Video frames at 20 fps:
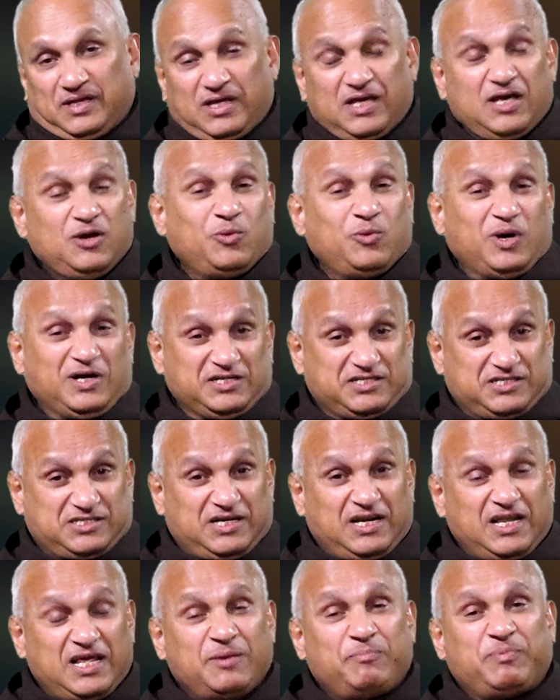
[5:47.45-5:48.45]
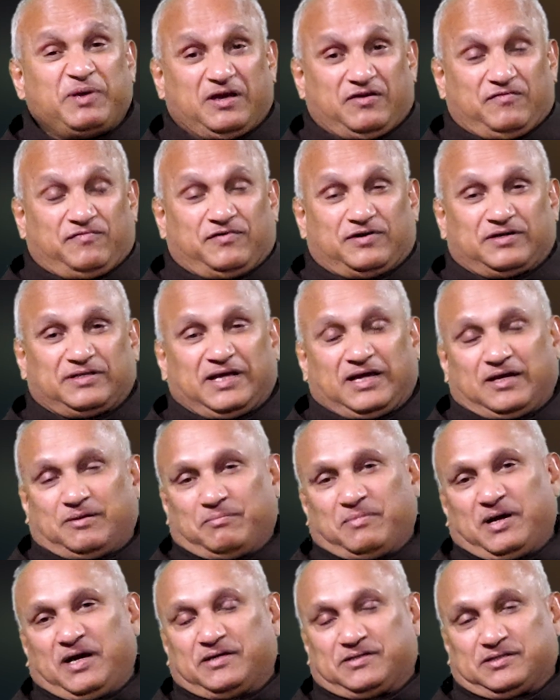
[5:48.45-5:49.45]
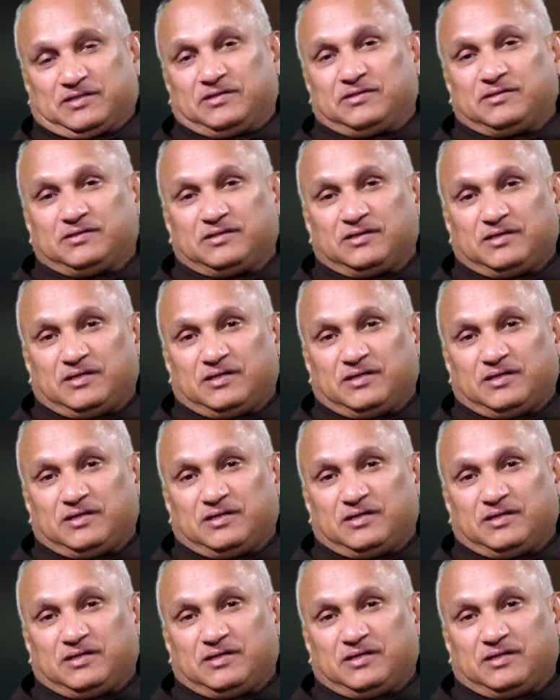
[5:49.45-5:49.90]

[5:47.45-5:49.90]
Even sleeping, for that matter,